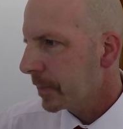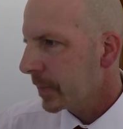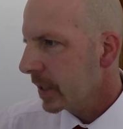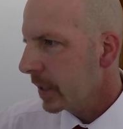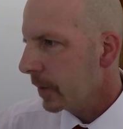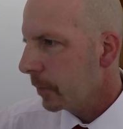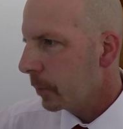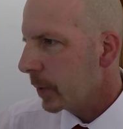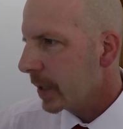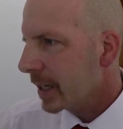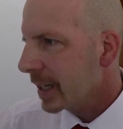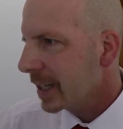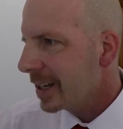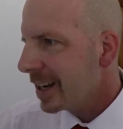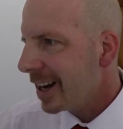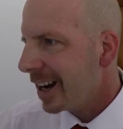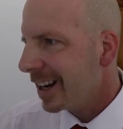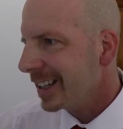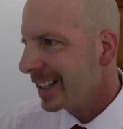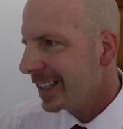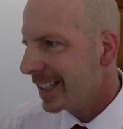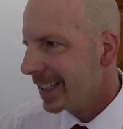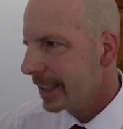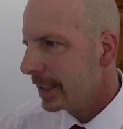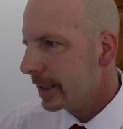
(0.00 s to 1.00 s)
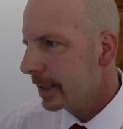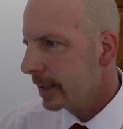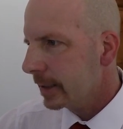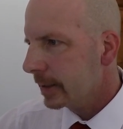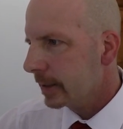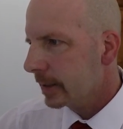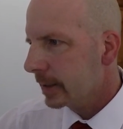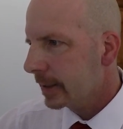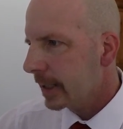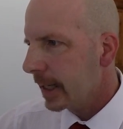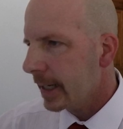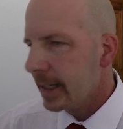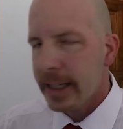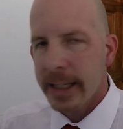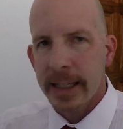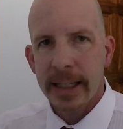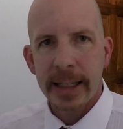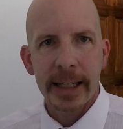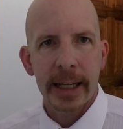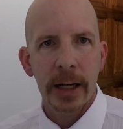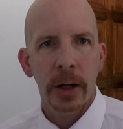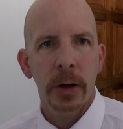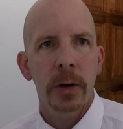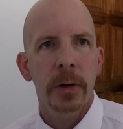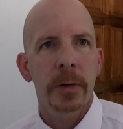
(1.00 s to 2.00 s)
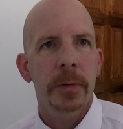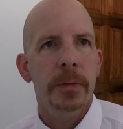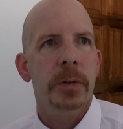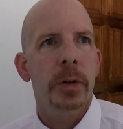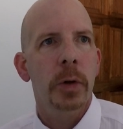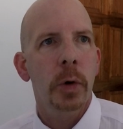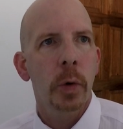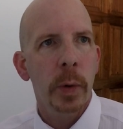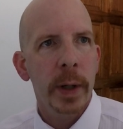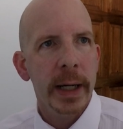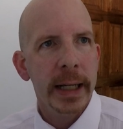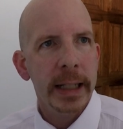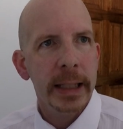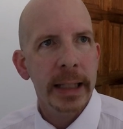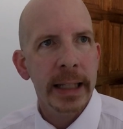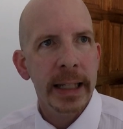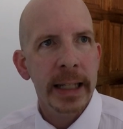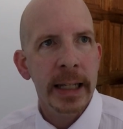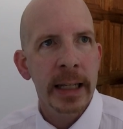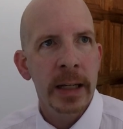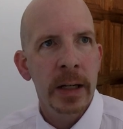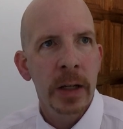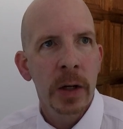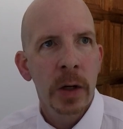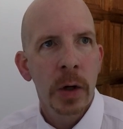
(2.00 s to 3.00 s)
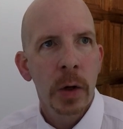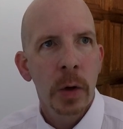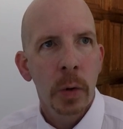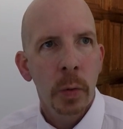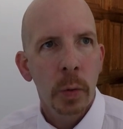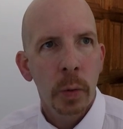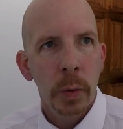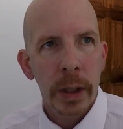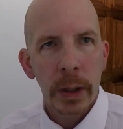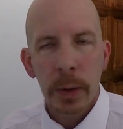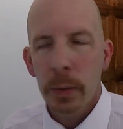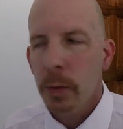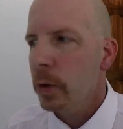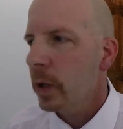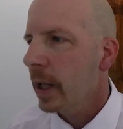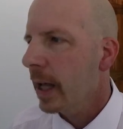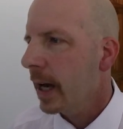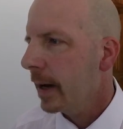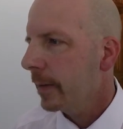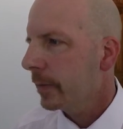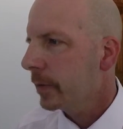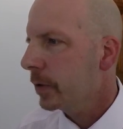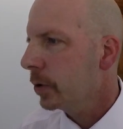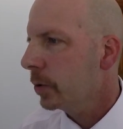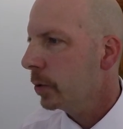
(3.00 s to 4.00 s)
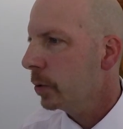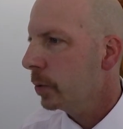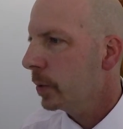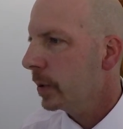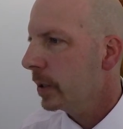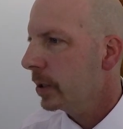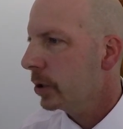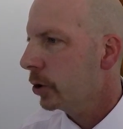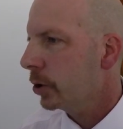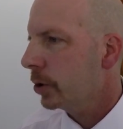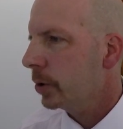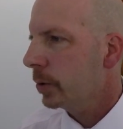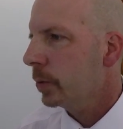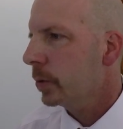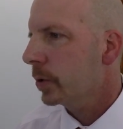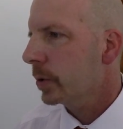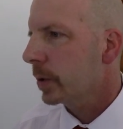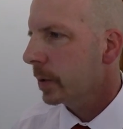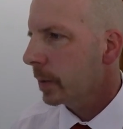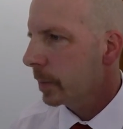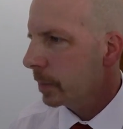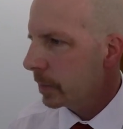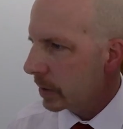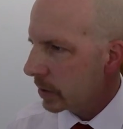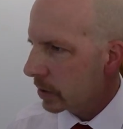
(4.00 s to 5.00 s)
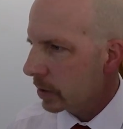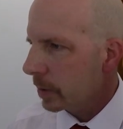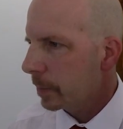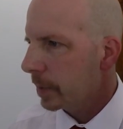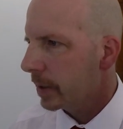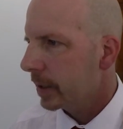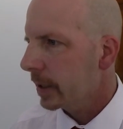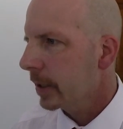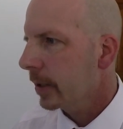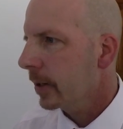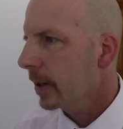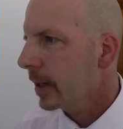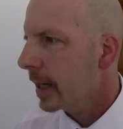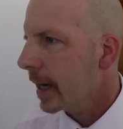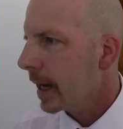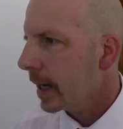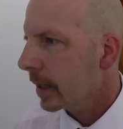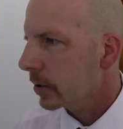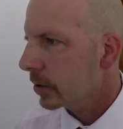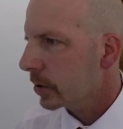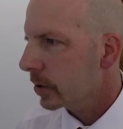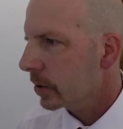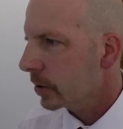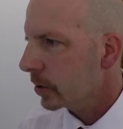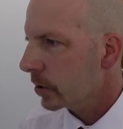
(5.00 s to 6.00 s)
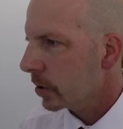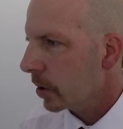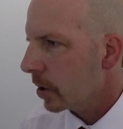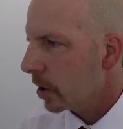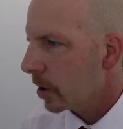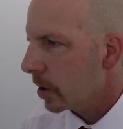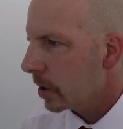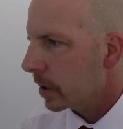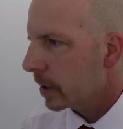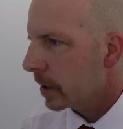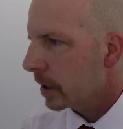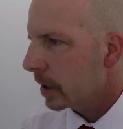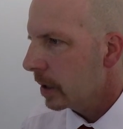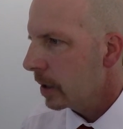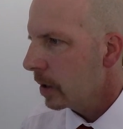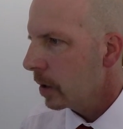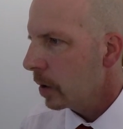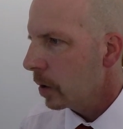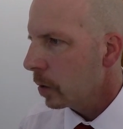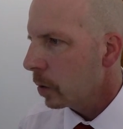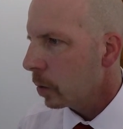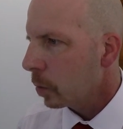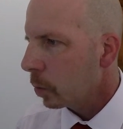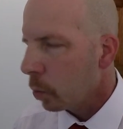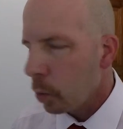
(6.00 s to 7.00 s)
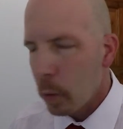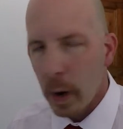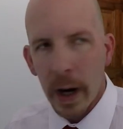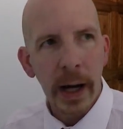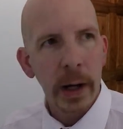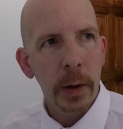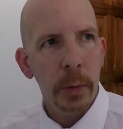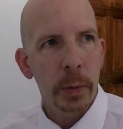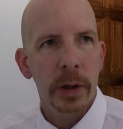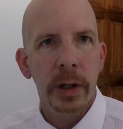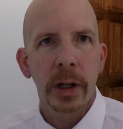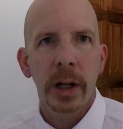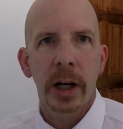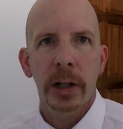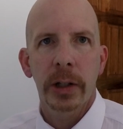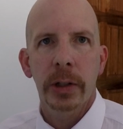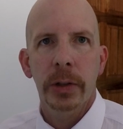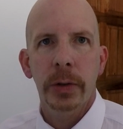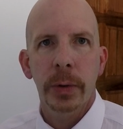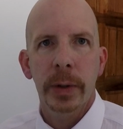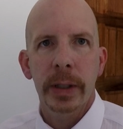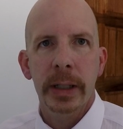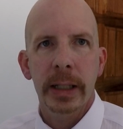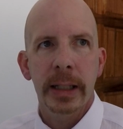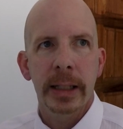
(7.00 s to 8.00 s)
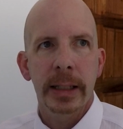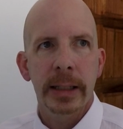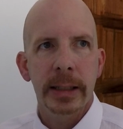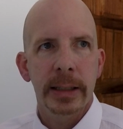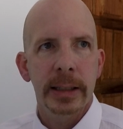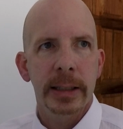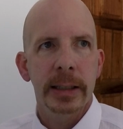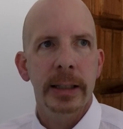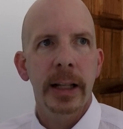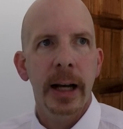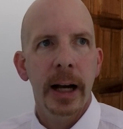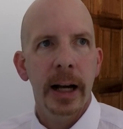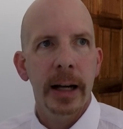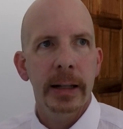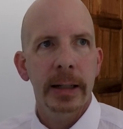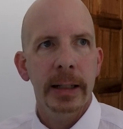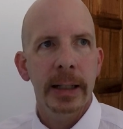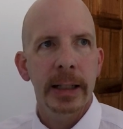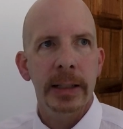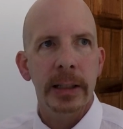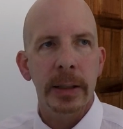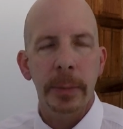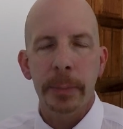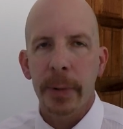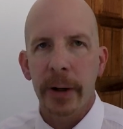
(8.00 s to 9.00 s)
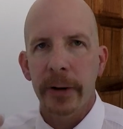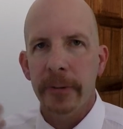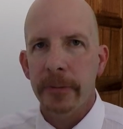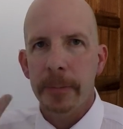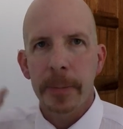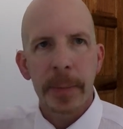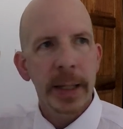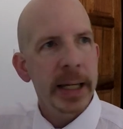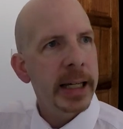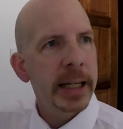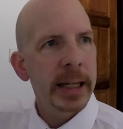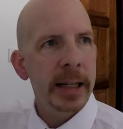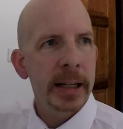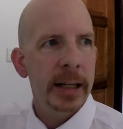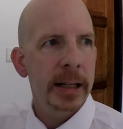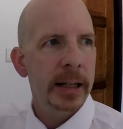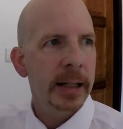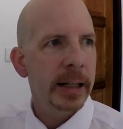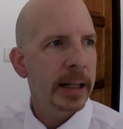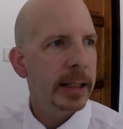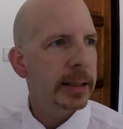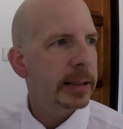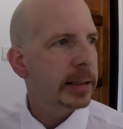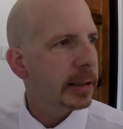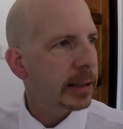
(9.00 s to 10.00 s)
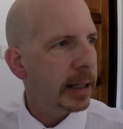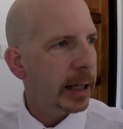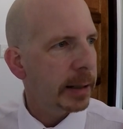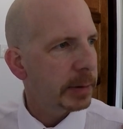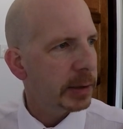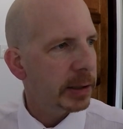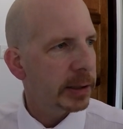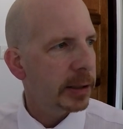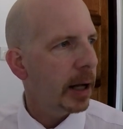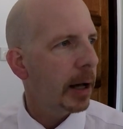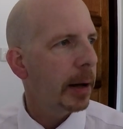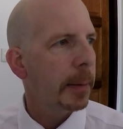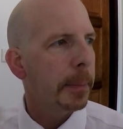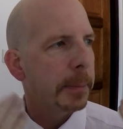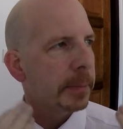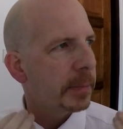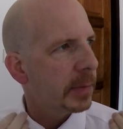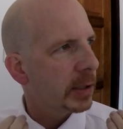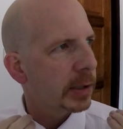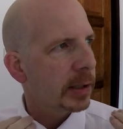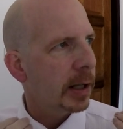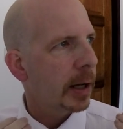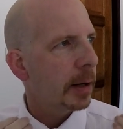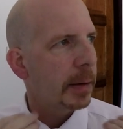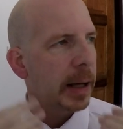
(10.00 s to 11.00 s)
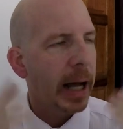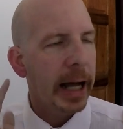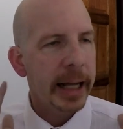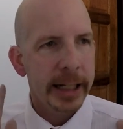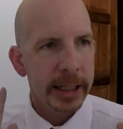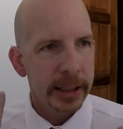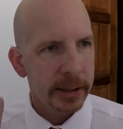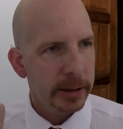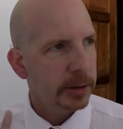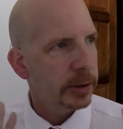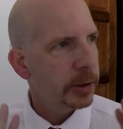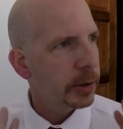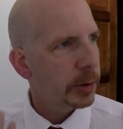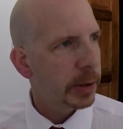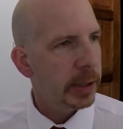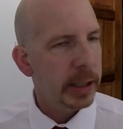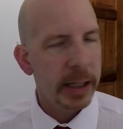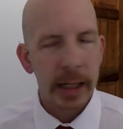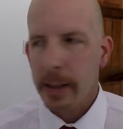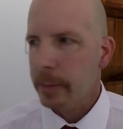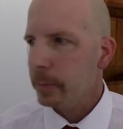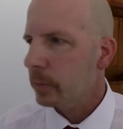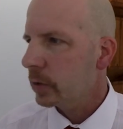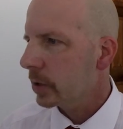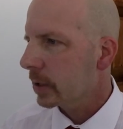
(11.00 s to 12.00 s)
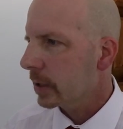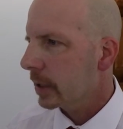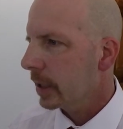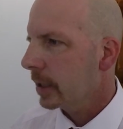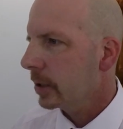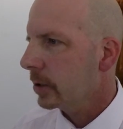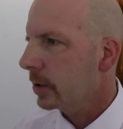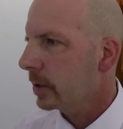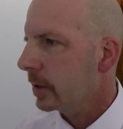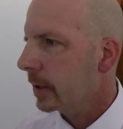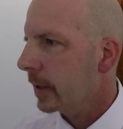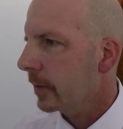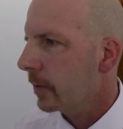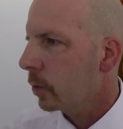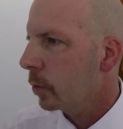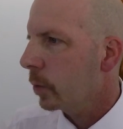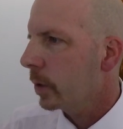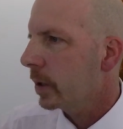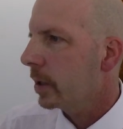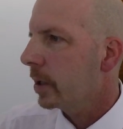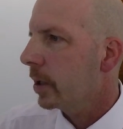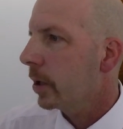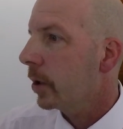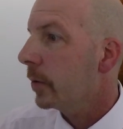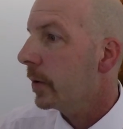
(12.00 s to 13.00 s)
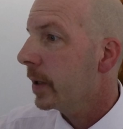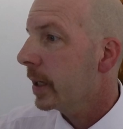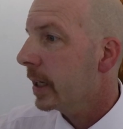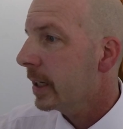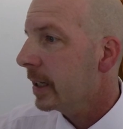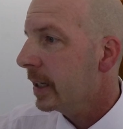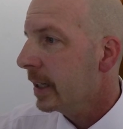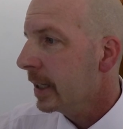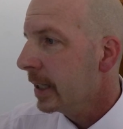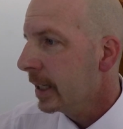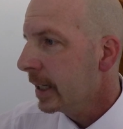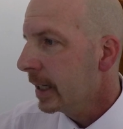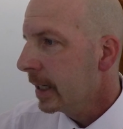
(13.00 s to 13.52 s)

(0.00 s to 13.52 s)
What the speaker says: If we cannot get this taken care of quickly, we will have to issue some disciplinary actions on why we're not doing it. It's above me. It's not, I didn't do it. I'm just letting everyone know that